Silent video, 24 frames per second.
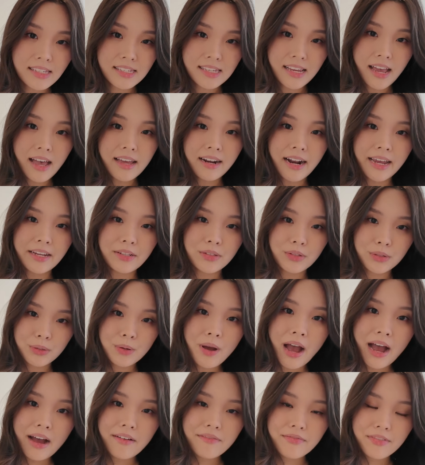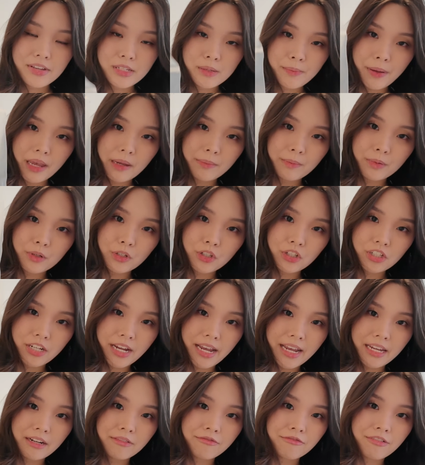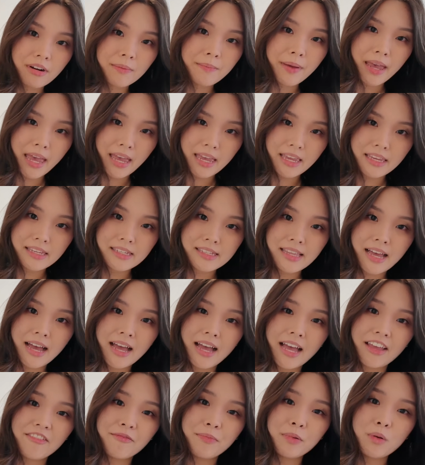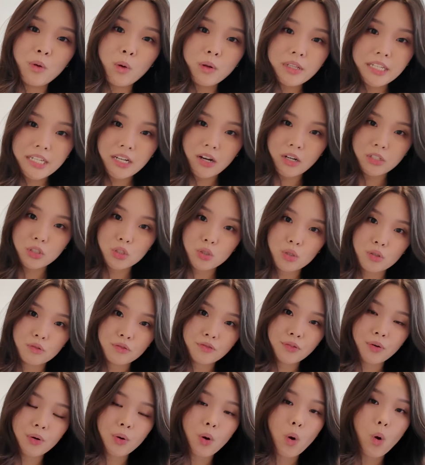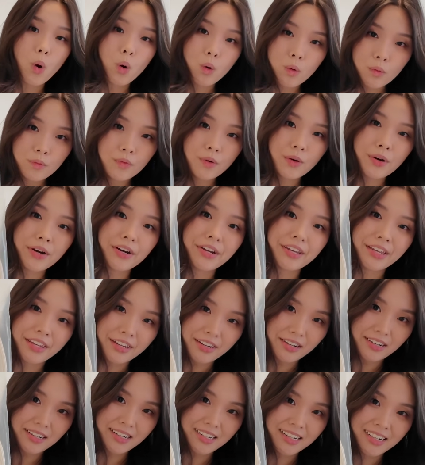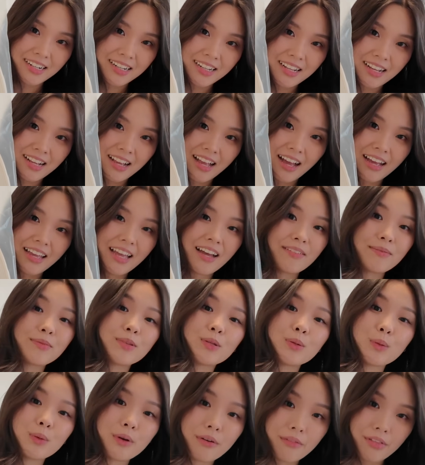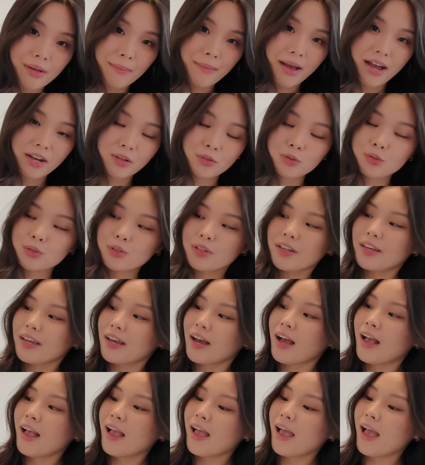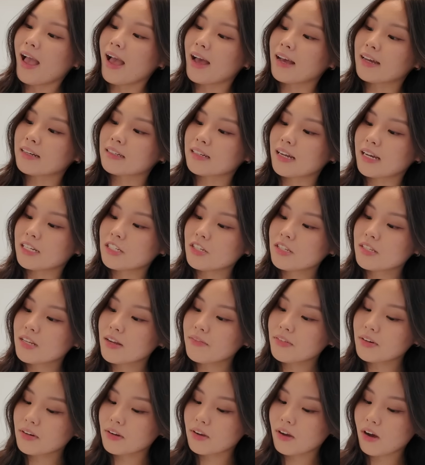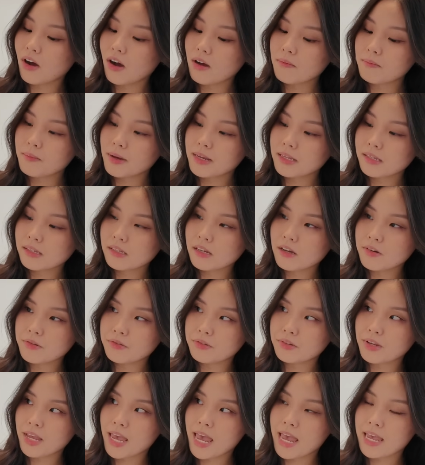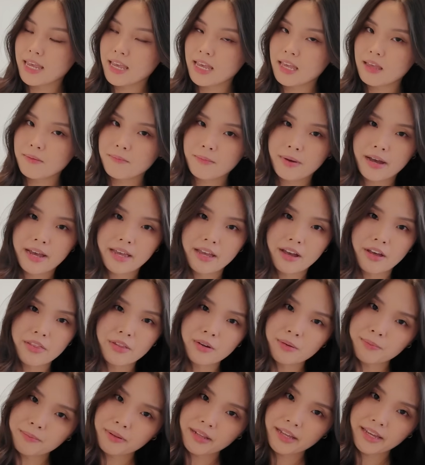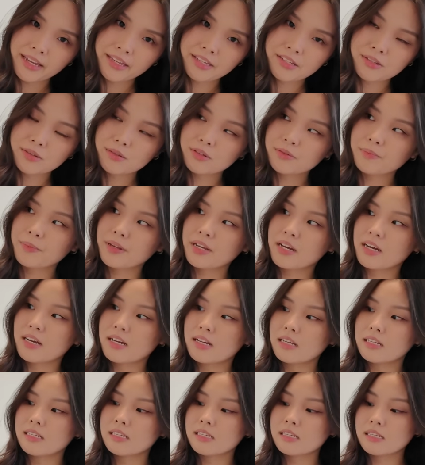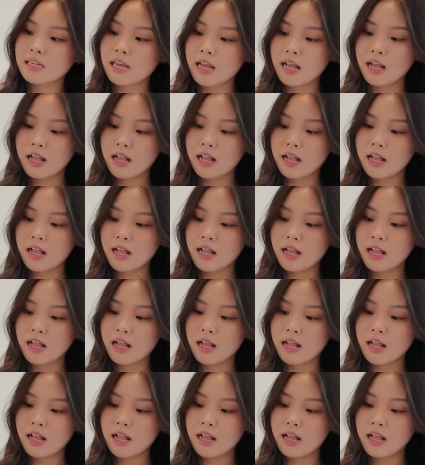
said, I do have this paper shade from Hayes that I've been holding on to for over a year. I have two of them actually. And I just never got myself to hang it in my other place because,